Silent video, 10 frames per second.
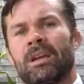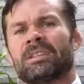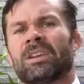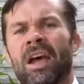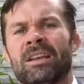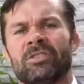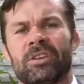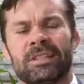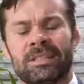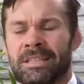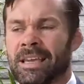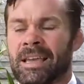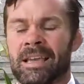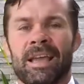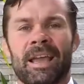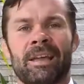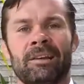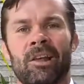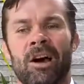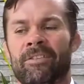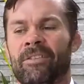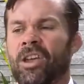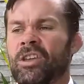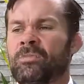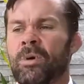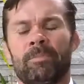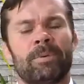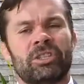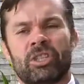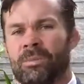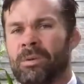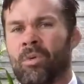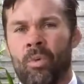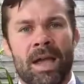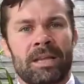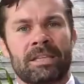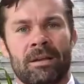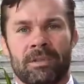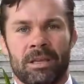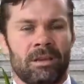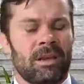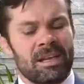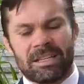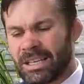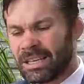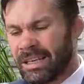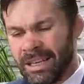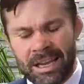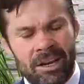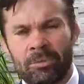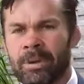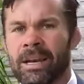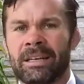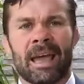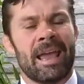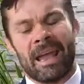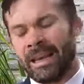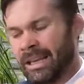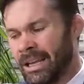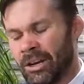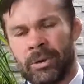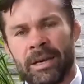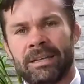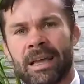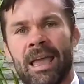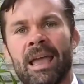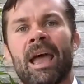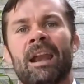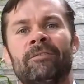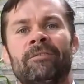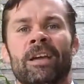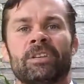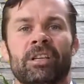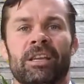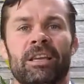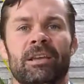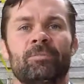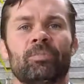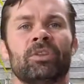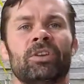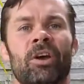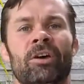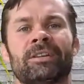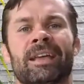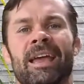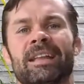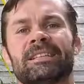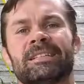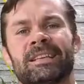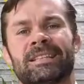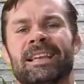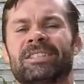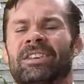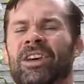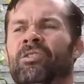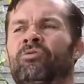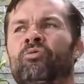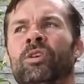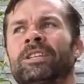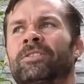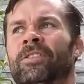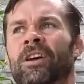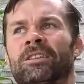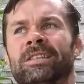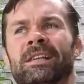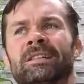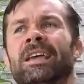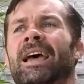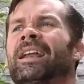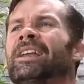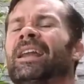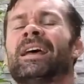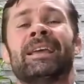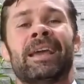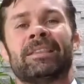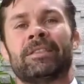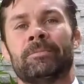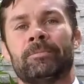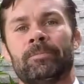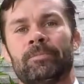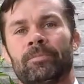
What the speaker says: So as you can see in life, you might be chipping away at something, just a little bit a day, a little bit a day, and eventually you're going to get success. You're going to reach for those hills and you're going to get them.